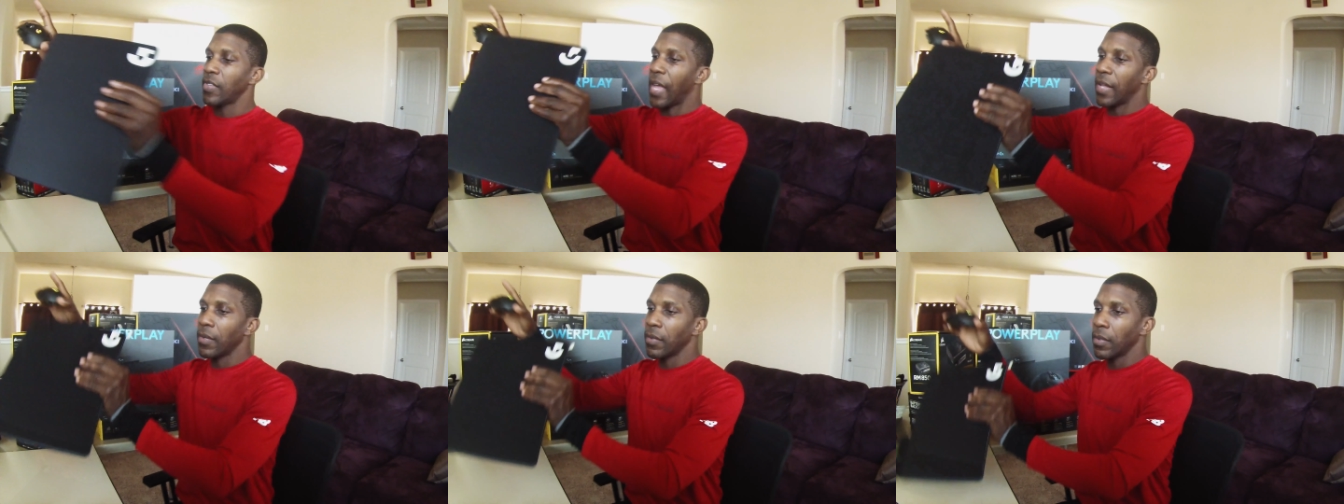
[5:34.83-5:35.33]

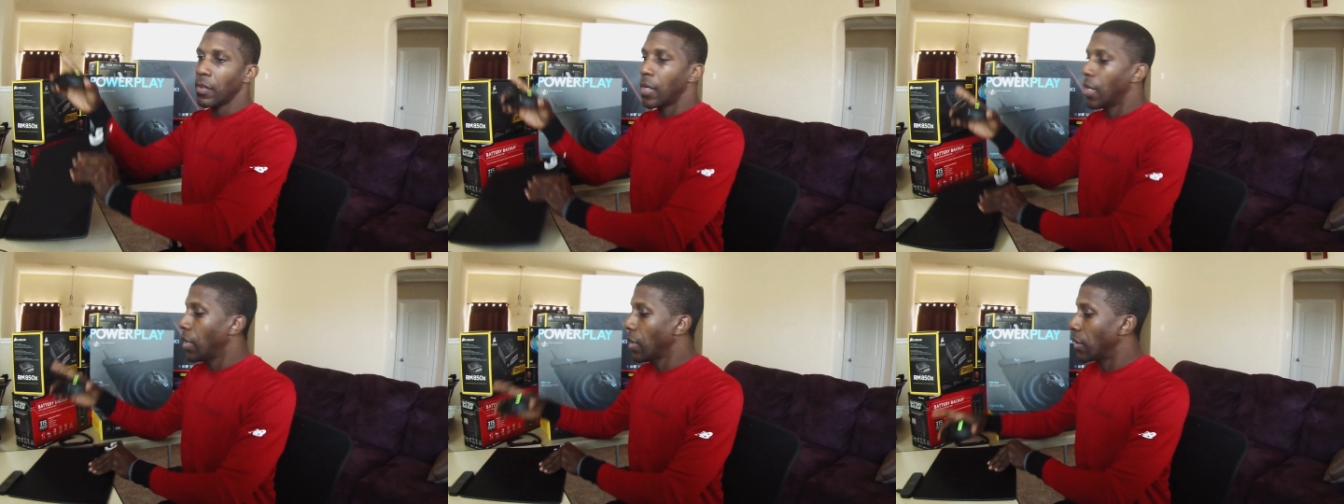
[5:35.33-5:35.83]
not
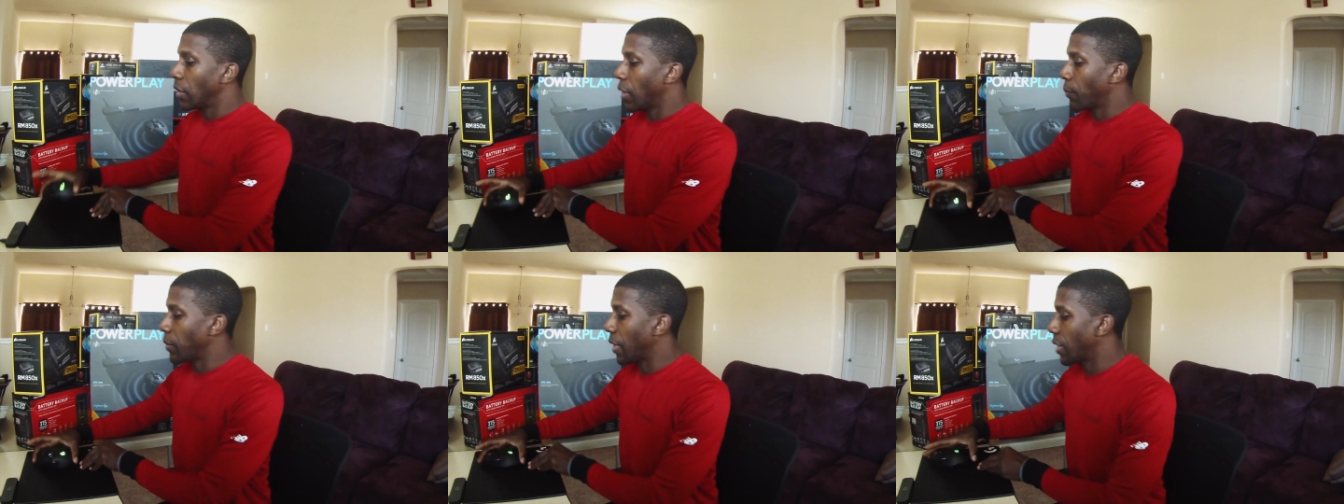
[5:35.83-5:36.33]
lit
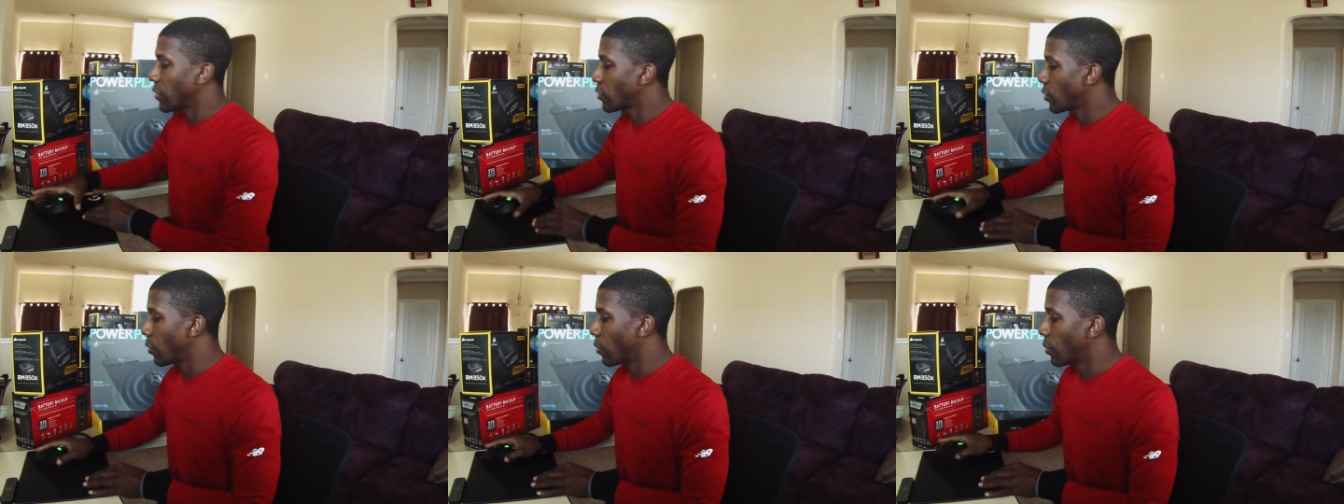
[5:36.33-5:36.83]
up yet,
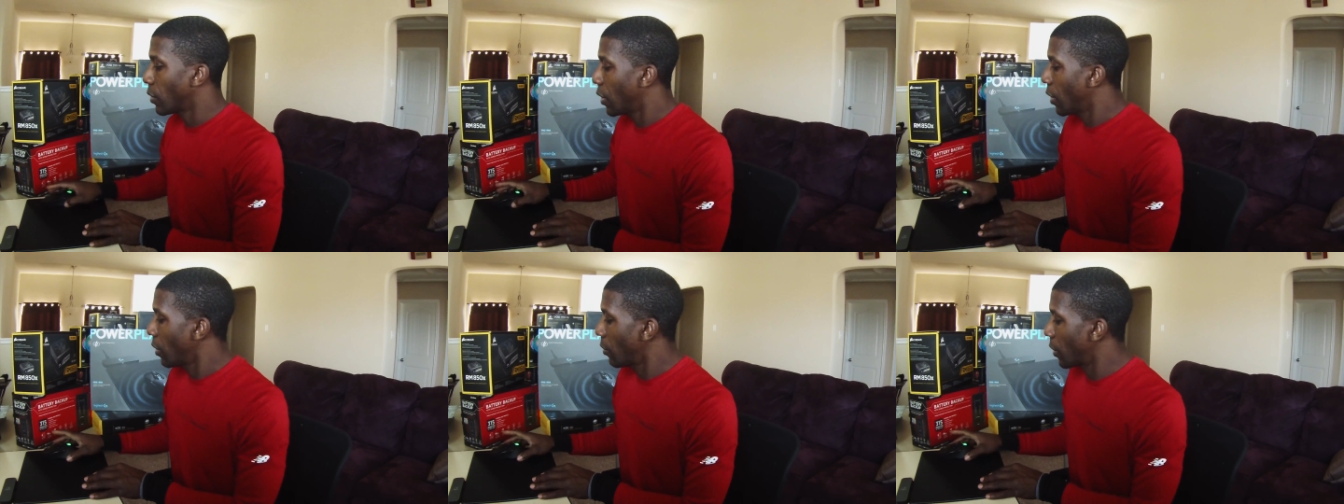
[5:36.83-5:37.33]
so
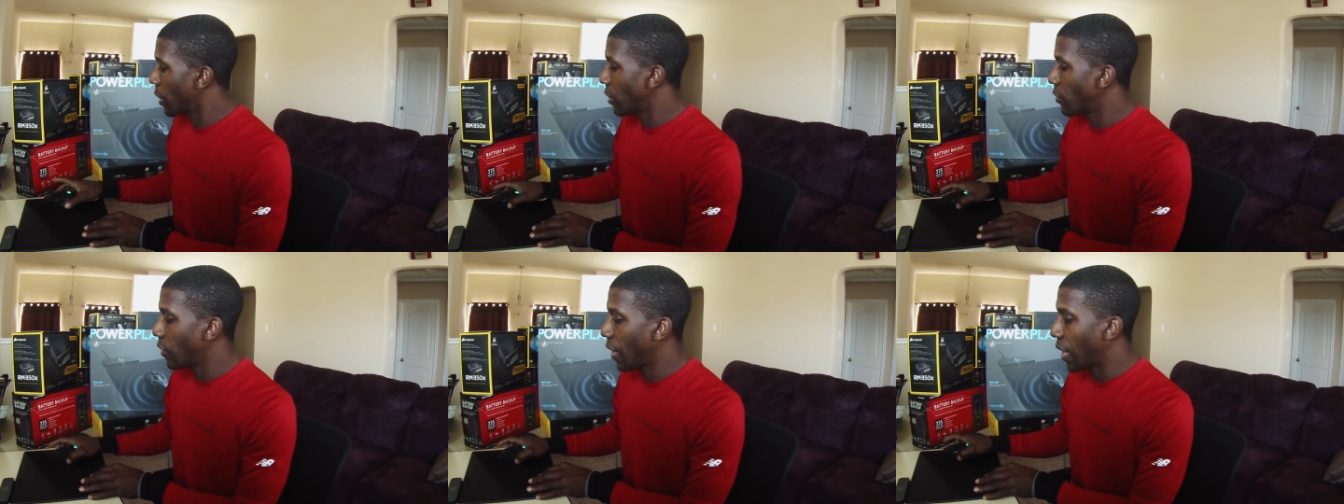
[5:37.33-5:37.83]
we'll get
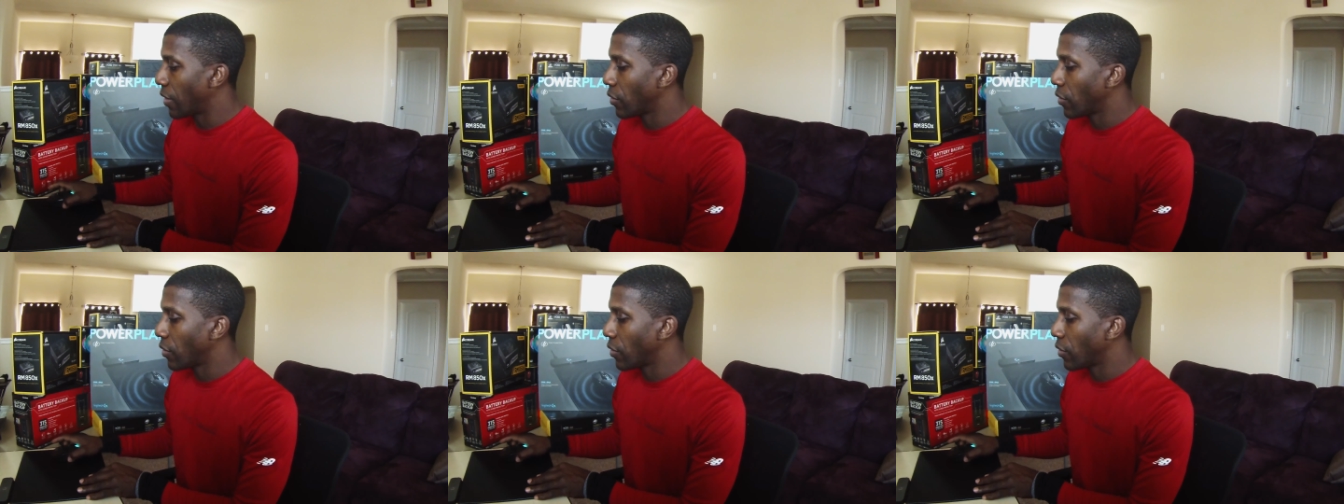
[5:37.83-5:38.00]
to that.